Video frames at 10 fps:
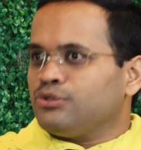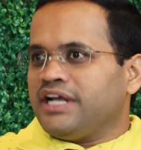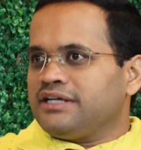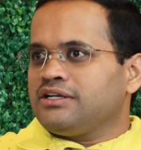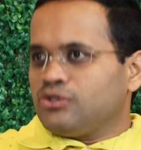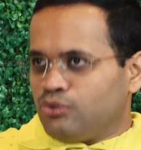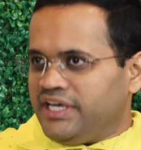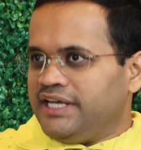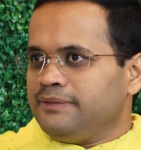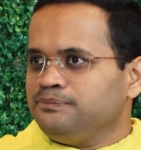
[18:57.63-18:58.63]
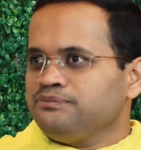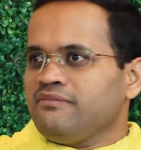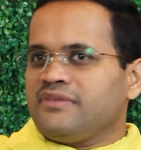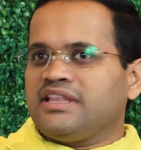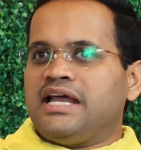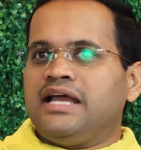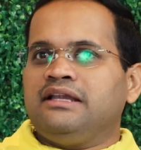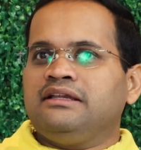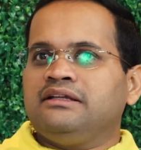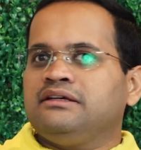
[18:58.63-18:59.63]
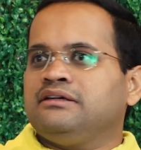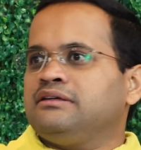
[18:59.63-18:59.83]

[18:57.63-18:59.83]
thrown at today than